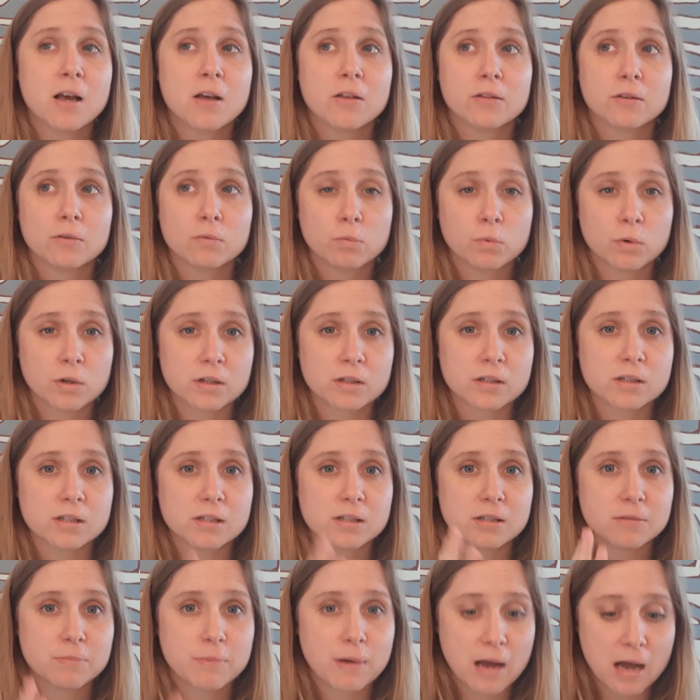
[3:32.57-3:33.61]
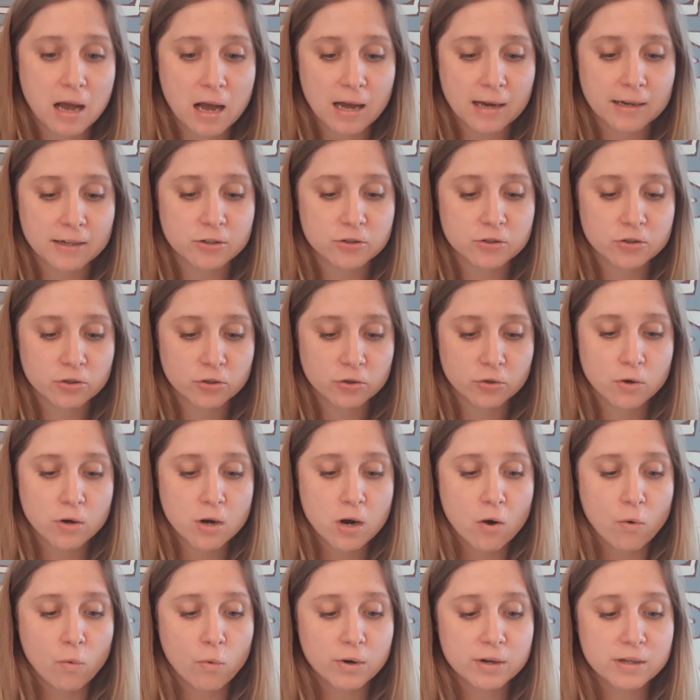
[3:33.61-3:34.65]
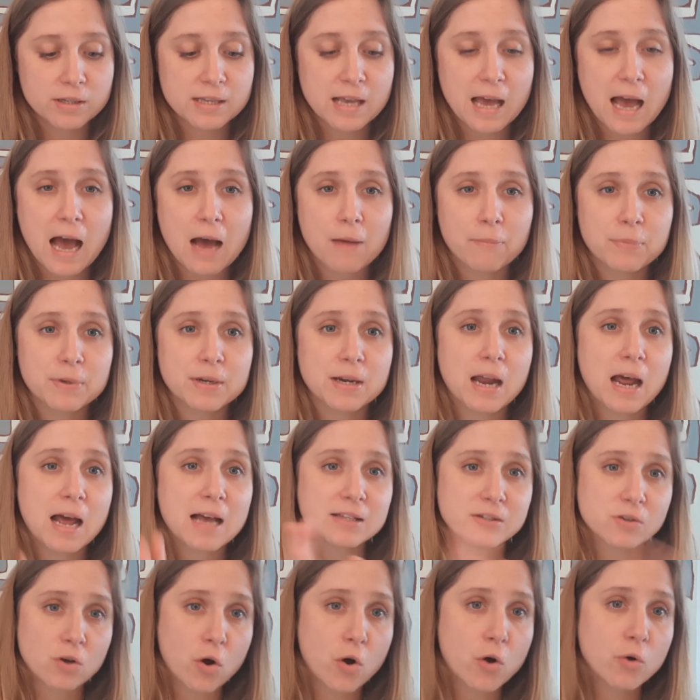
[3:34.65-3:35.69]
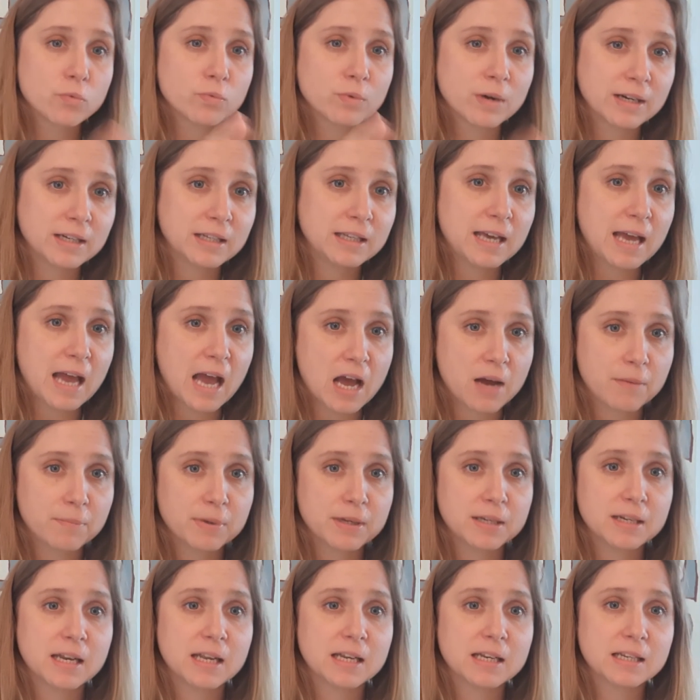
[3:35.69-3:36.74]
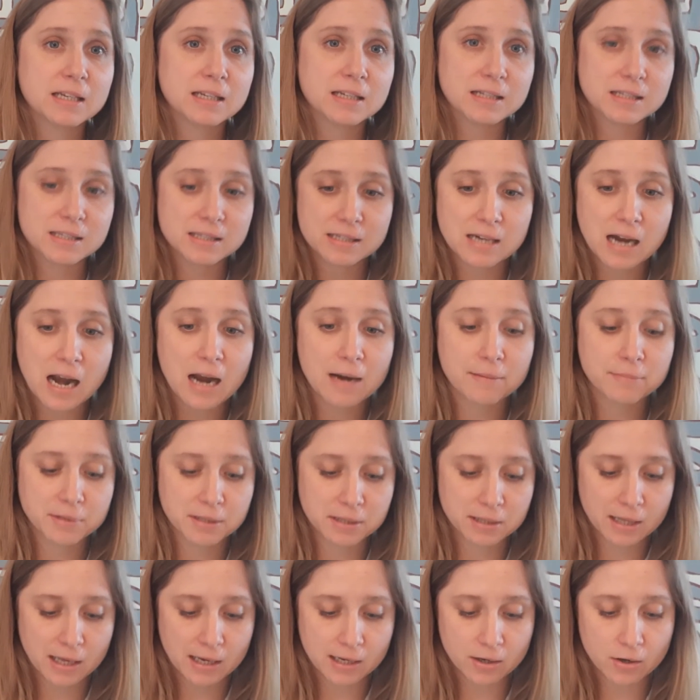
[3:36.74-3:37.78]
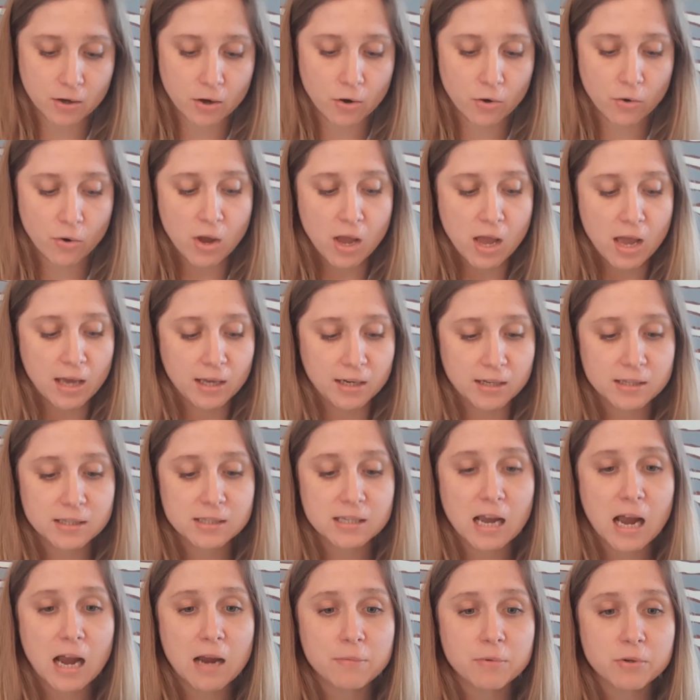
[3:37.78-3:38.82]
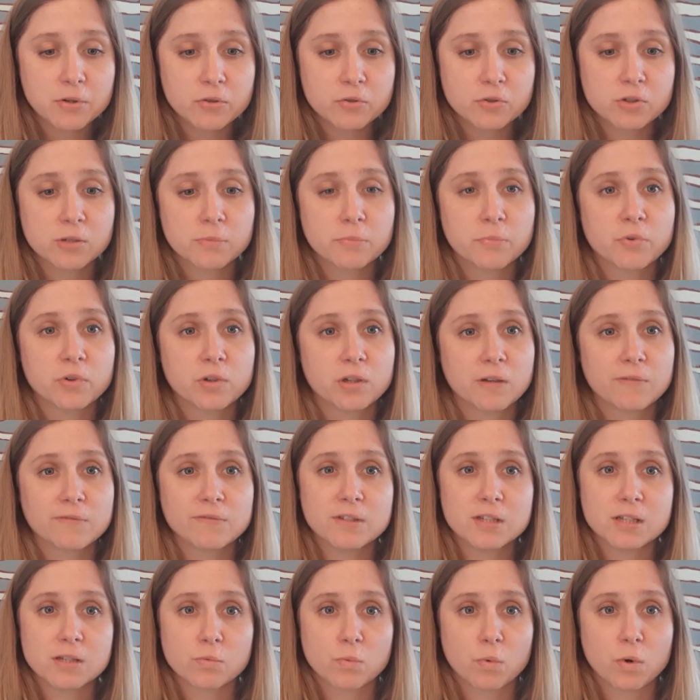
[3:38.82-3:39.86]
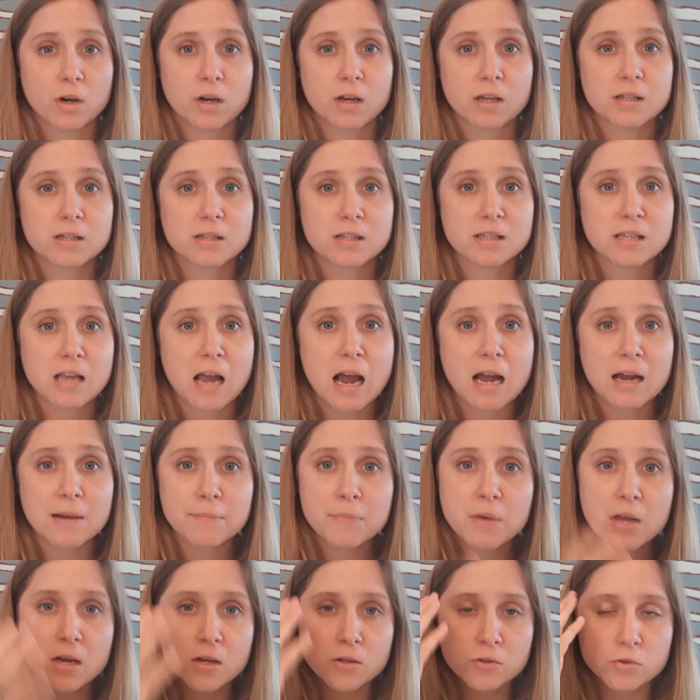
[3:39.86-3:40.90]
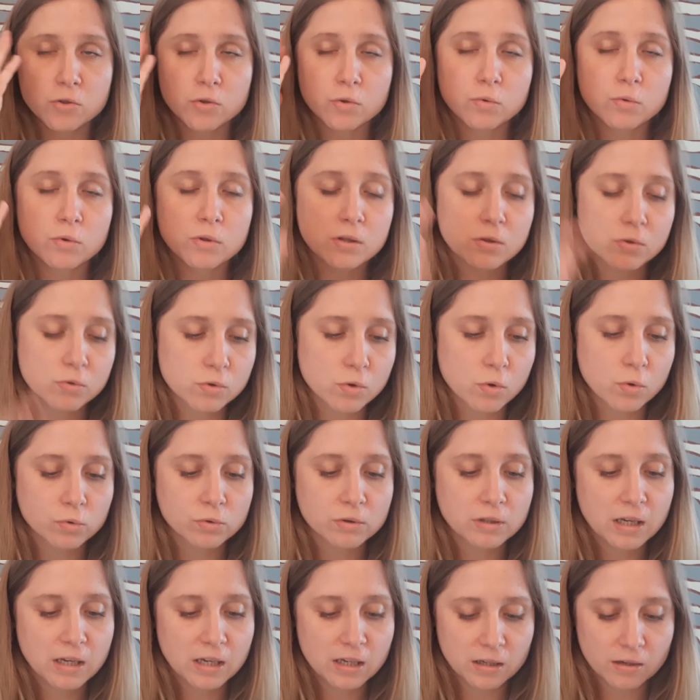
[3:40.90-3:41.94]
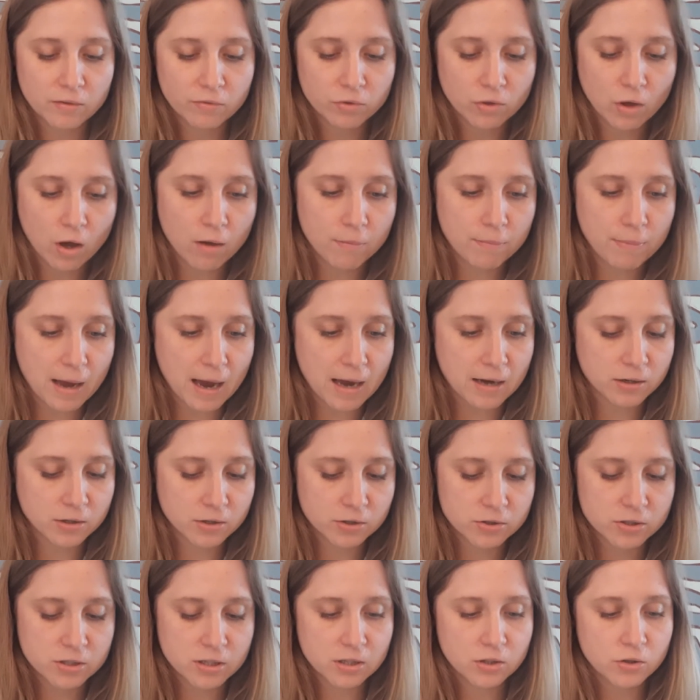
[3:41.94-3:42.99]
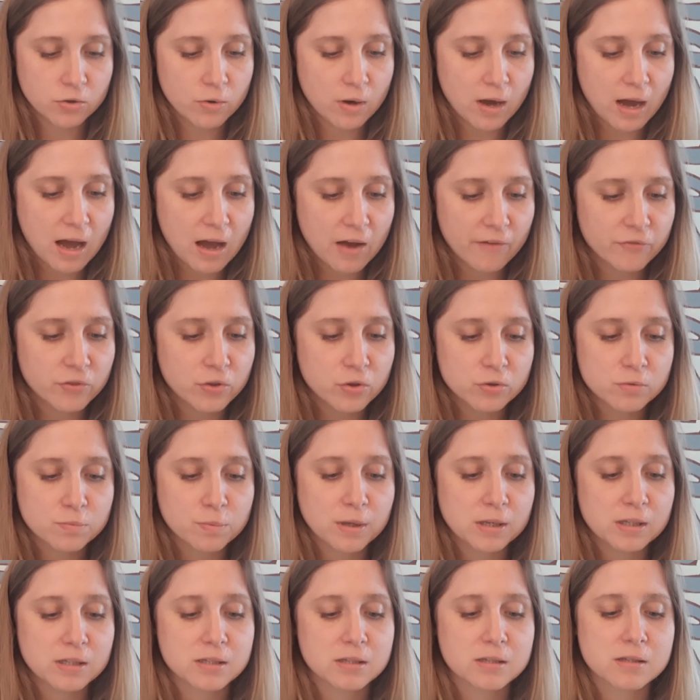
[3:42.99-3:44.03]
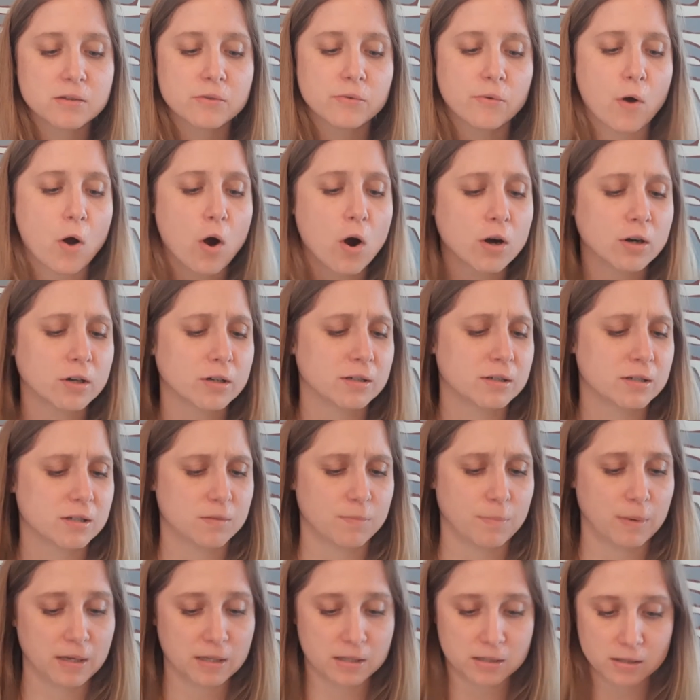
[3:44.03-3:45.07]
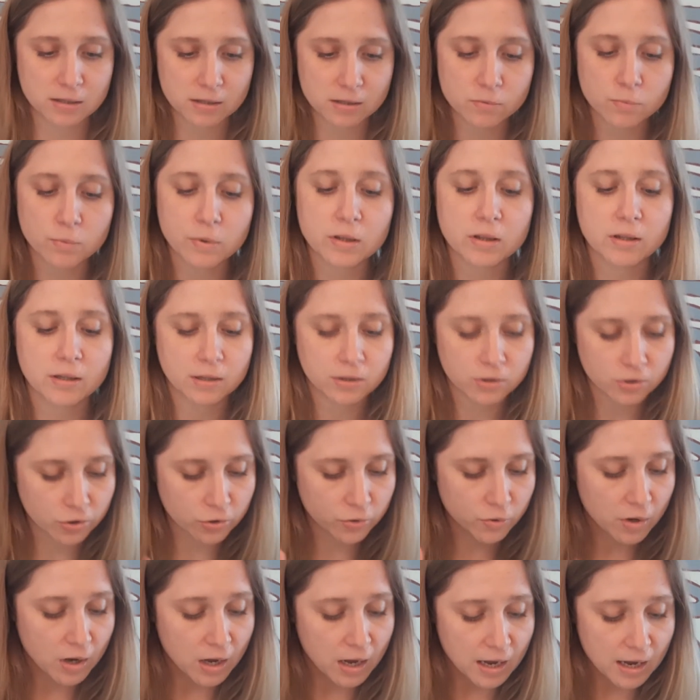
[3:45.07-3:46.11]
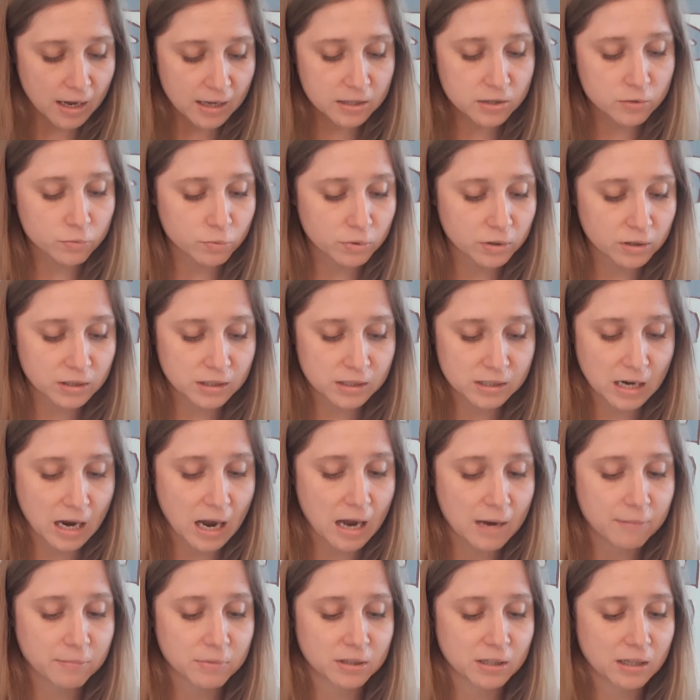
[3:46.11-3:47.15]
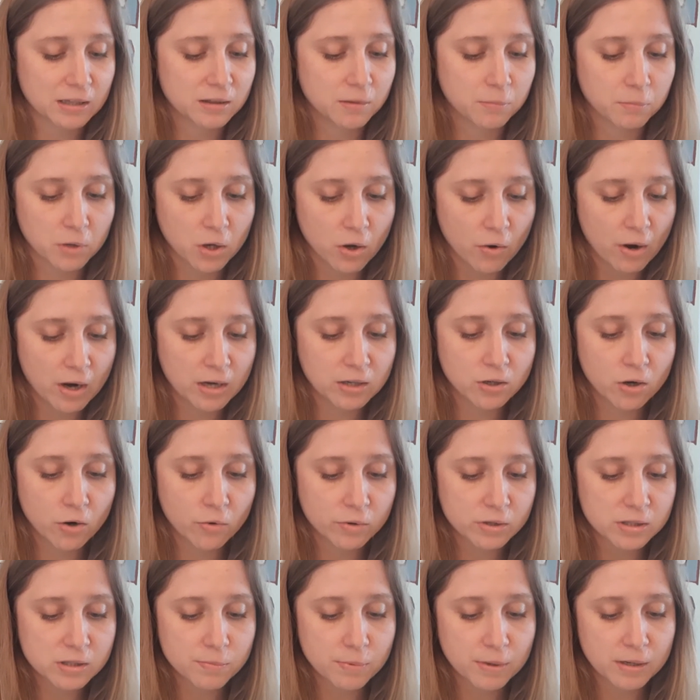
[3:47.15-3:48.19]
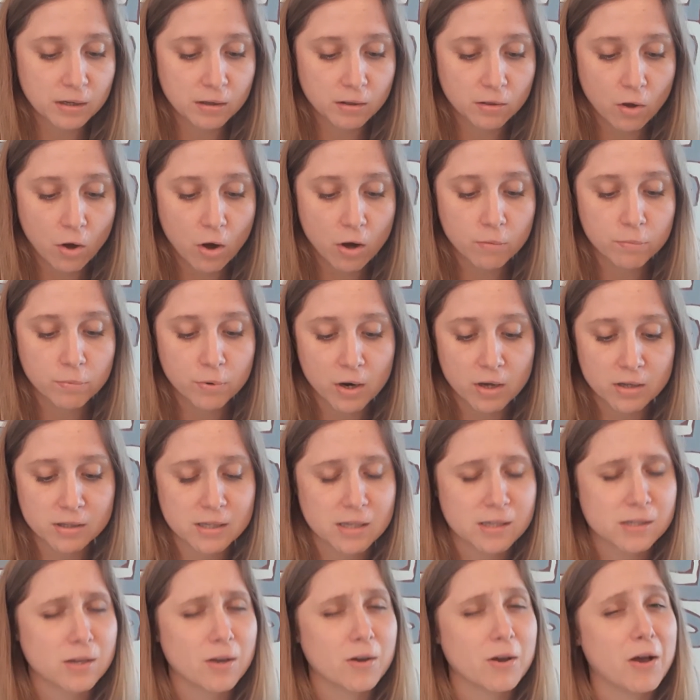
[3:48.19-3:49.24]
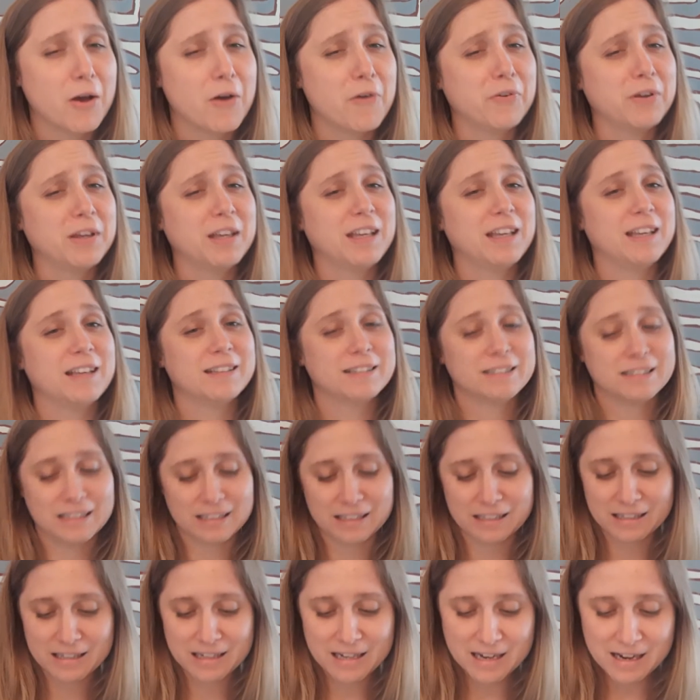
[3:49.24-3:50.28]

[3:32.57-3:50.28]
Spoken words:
The worst is behind you. What has happened has already happened, and it is time to let go. It is time to do some forgiveness work. It's time to, those old negative thought patterns that you have, those places of hardened spaces within you, it's really time to let them go. I know it's been a long process of healing.